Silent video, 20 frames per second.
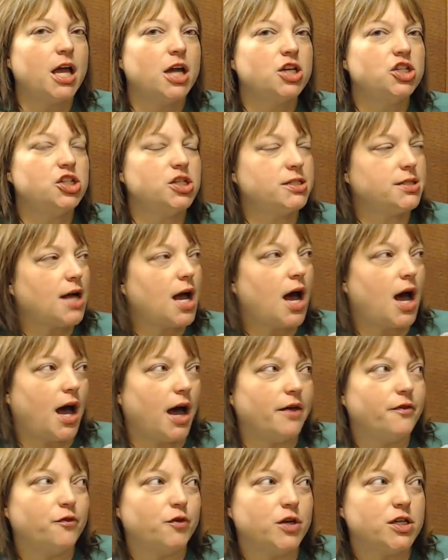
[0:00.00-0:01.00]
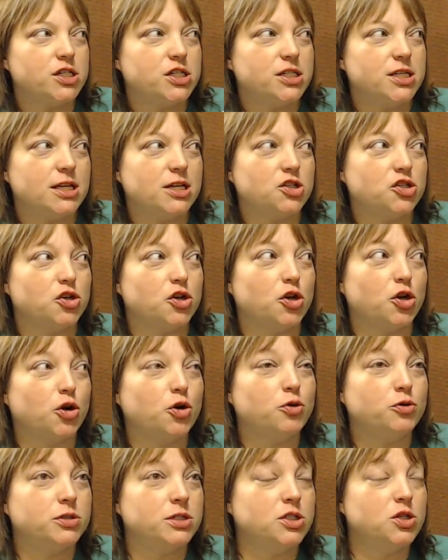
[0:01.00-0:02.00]
She's a hot French teacher
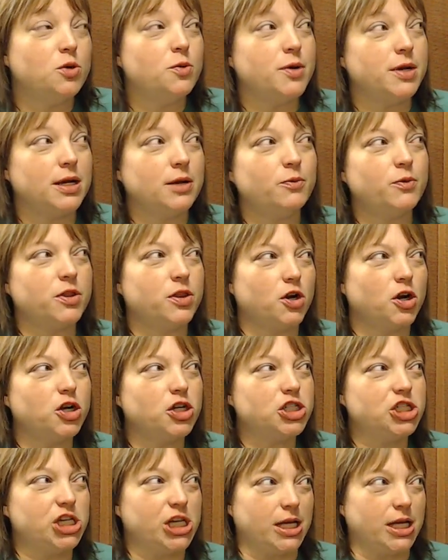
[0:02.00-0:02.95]
who's doing it with Archie.